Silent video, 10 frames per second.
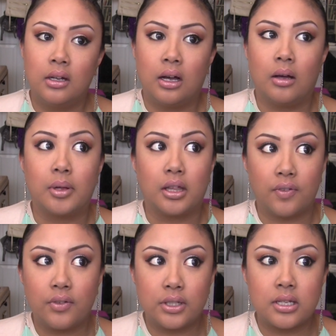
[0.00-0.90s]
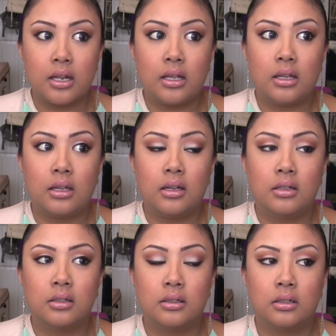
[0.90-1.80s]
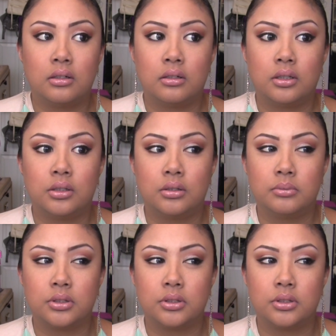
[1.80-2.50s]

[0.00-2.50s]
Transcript: Um, I like Velvet Teddy. Um,